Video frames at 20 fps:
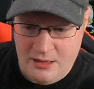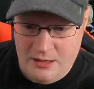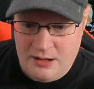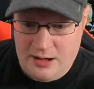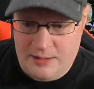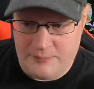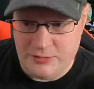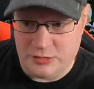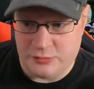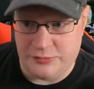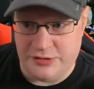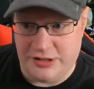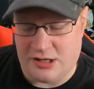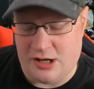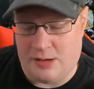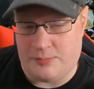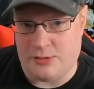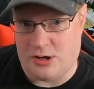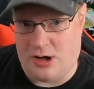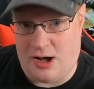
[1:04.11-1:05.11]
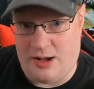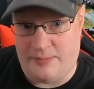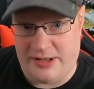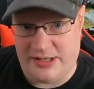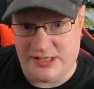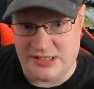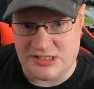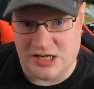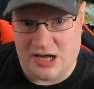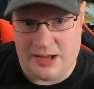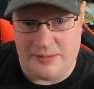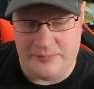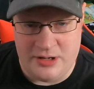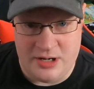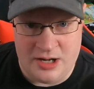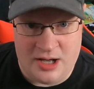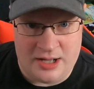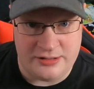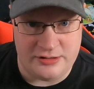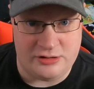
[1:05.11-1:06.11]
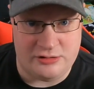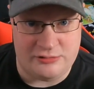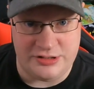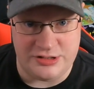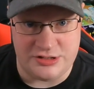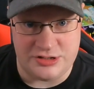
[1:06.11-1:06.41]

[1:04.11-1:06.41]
I'm going to read a couple comments. I'm not going